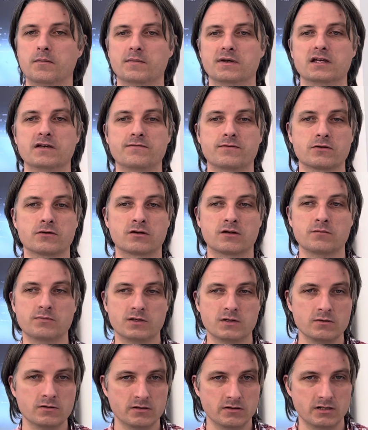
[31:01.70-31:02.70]
If your
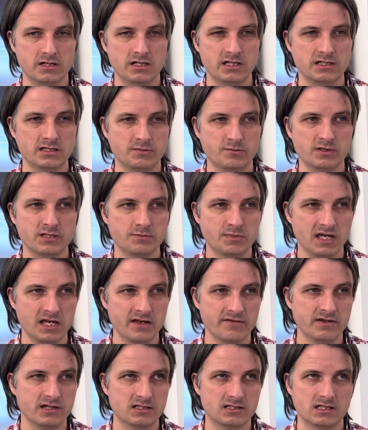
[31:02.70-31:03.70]
computer is
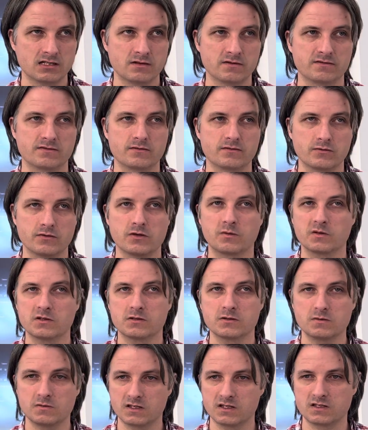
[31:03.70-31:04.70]
misbehaving itself, you can
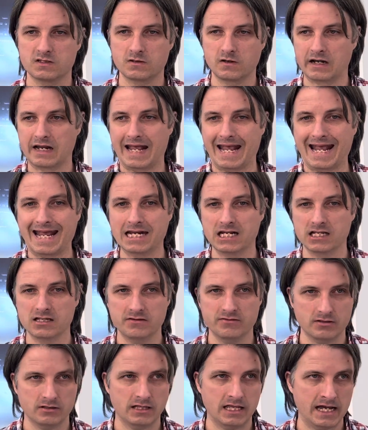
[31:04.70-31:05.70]
do this on any
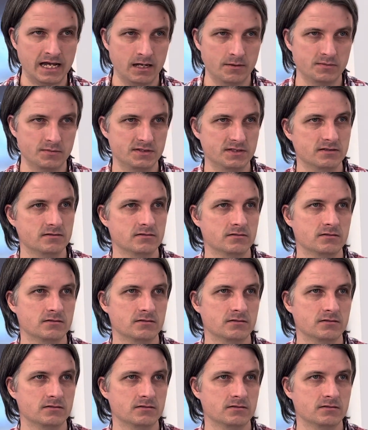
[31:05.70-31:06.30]
of the labs,